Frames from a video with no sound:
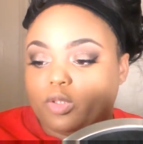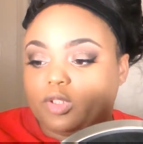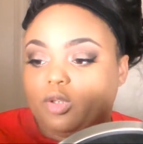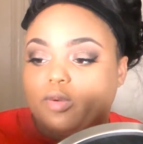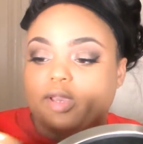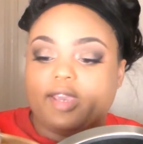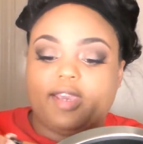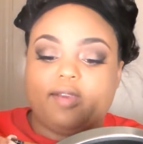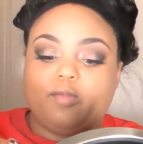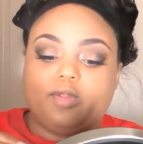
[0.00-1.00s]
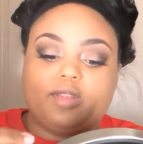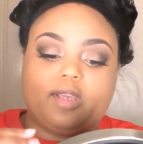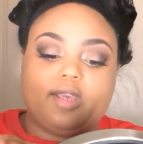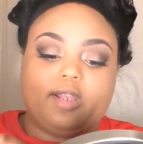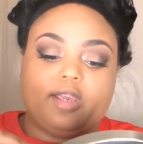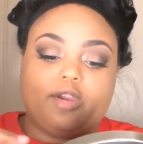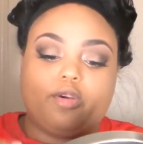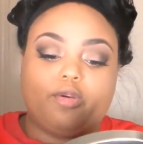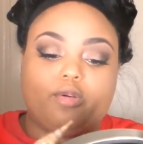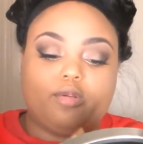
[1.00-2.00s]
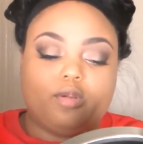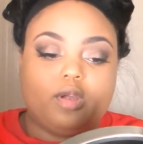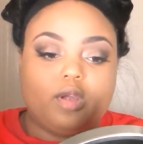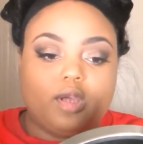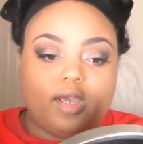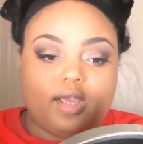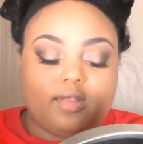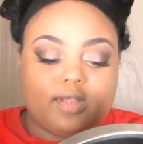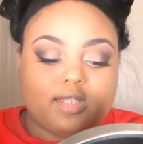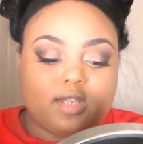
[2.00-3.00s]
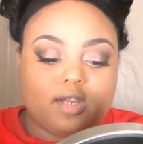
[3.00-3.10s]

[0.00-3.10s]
going to go ahead with the LA Girl, and this